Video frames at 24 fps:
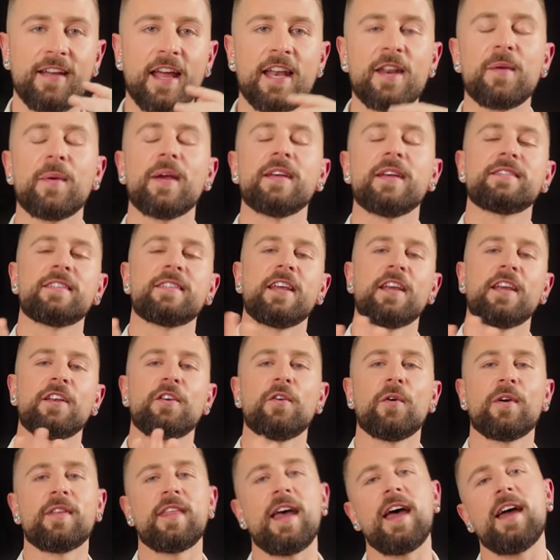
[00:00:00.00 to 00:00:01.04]
Anyways,
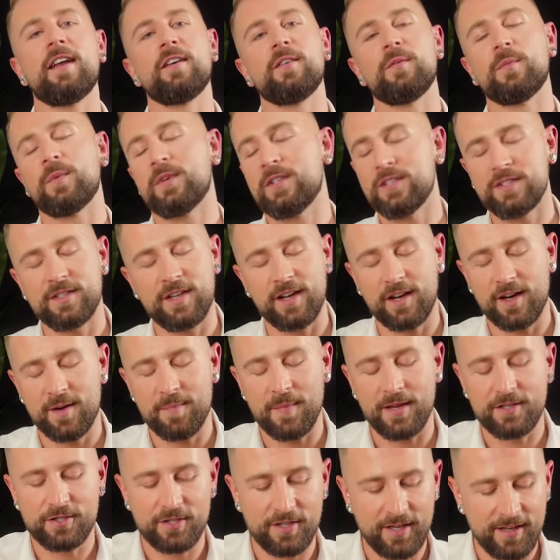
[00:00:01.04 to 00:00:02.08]
ignore that. We're just not gonna
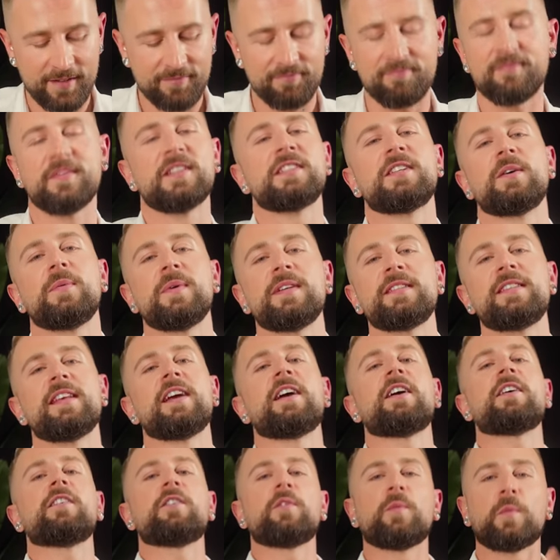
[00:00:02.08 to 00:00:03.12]
mention it. It's always
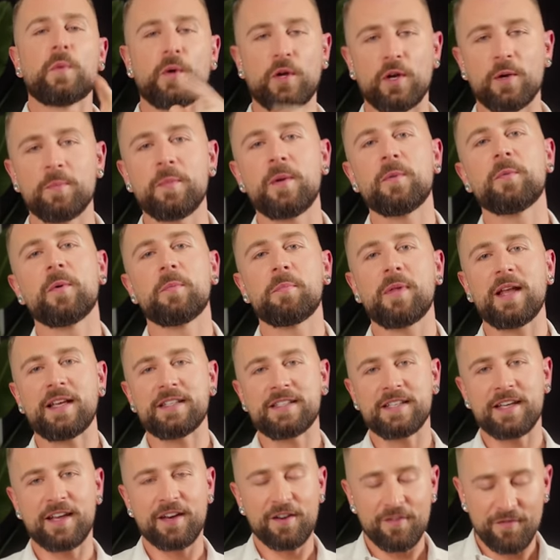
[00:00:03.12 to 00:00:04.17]
there. We're gonna be
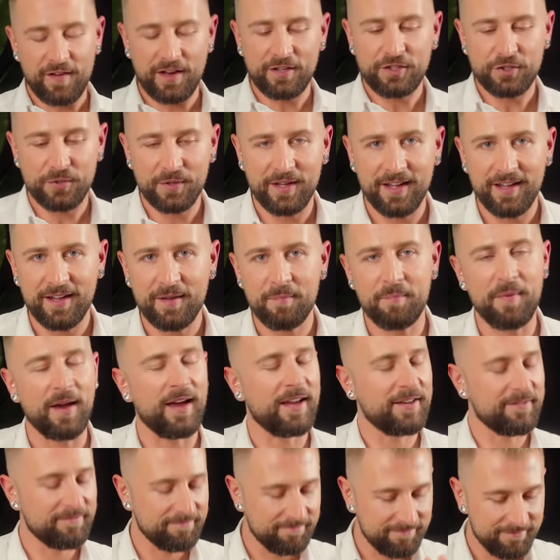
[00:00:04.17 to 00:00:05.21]
replacing it eventually,
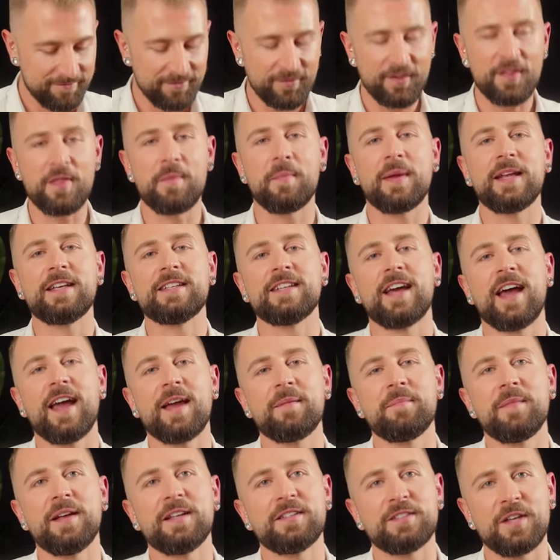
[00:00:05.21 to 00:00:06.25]
but in the
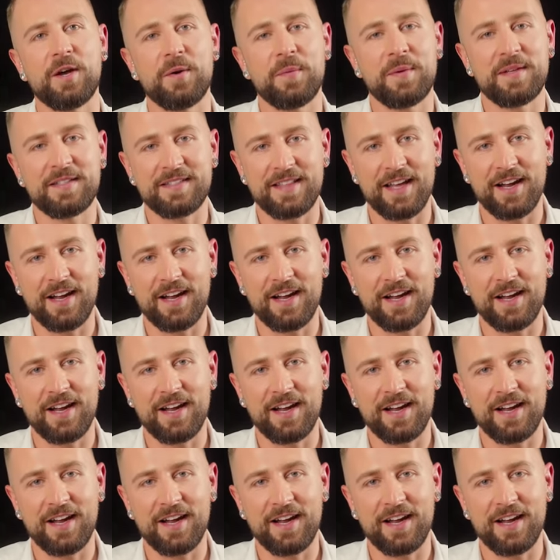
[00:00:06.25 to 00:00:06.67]
meantime, it's always